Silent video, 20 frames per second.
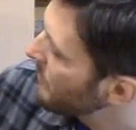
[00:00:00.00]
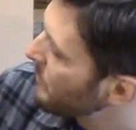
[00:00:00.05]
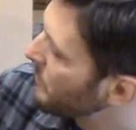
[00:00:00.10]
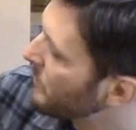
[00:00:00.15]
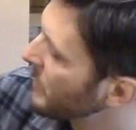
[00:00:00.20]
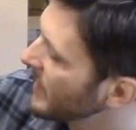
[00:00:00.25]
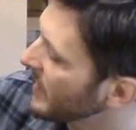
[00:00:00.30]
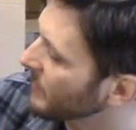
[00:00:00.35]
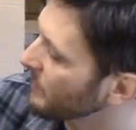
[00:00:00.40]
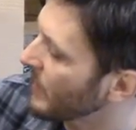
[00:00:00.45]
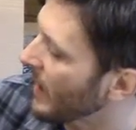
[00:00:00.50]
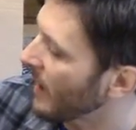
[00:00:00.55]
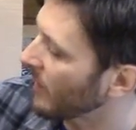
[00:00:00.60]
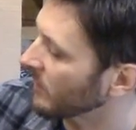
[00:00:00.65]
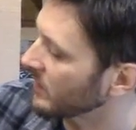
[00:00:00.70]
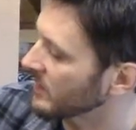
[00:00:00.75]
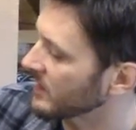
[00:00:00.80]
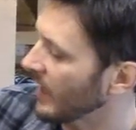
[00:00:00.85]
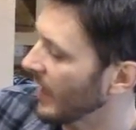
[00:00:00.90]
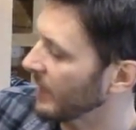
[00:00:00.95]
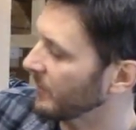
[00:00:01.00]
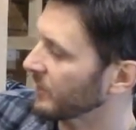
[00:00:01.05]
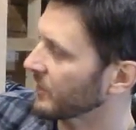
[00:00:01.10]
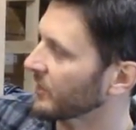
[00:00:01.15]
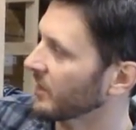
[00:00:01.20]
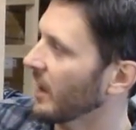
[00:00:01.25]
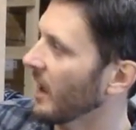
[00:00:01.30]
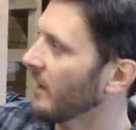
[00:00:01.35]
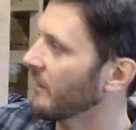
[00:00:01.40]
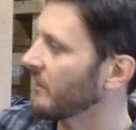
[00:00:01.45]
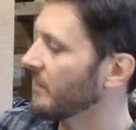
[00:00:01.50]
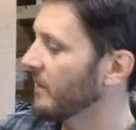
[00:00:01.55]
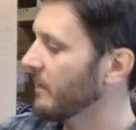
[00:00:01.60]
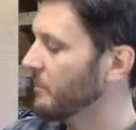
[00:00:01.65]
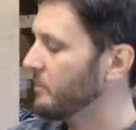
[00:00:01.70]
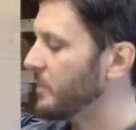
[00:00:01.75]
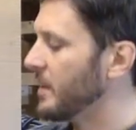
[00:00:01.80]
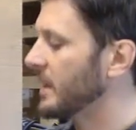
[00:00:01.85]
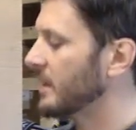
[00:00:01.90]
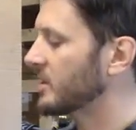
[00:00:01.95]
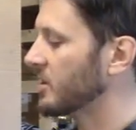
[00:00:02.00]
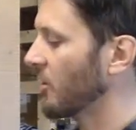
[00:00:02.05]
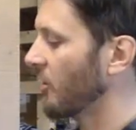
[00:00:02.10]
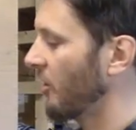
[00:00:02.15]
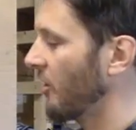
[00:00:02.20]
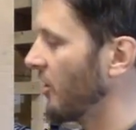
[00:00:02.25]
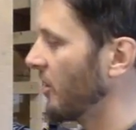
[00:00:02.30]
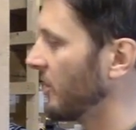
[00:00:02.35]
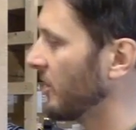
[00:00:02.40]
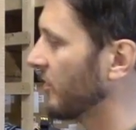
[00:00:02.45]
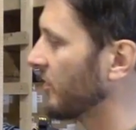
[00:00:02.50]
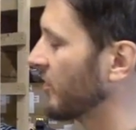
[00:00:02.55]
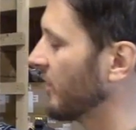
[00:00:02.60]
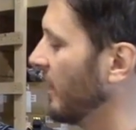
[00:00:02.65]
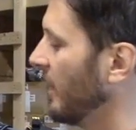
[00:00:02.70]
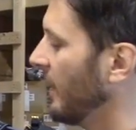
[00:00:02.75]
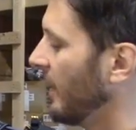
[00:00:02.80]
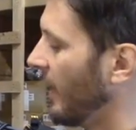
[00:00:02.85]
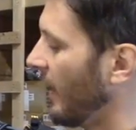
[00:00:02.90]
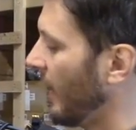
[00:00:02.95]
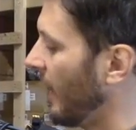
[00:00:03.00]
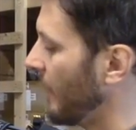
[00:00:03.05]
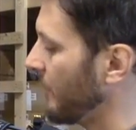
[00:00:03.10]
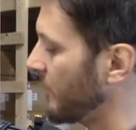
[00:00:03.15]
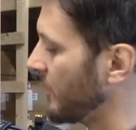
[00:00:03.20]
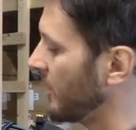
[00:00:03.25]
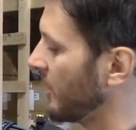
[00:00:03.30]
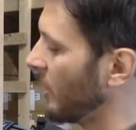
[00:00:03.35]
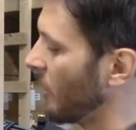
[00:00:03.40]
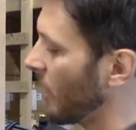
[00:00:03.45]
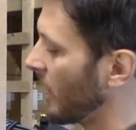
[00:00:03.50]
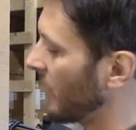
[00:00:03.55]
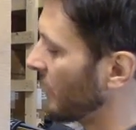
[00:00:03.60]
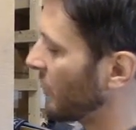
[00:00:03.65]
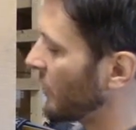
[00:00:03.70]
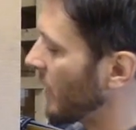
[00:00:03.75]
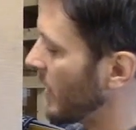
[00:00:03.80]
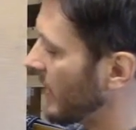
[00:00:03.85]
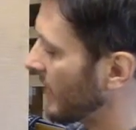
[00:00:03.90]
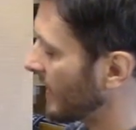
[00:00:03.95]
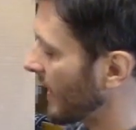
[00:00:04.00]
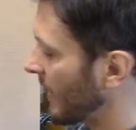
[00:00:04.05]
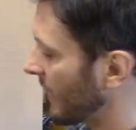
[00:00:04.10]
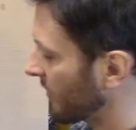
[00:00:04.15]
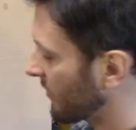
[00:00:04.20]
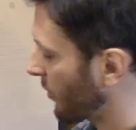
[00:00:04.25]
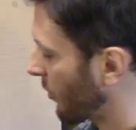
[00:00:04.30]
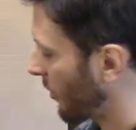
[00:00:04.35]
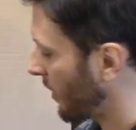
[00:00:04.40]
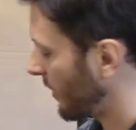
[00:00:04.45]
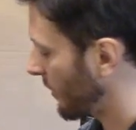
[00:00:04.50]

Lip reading: big mountain type stuff, big turns. You don't want to do any kind of touring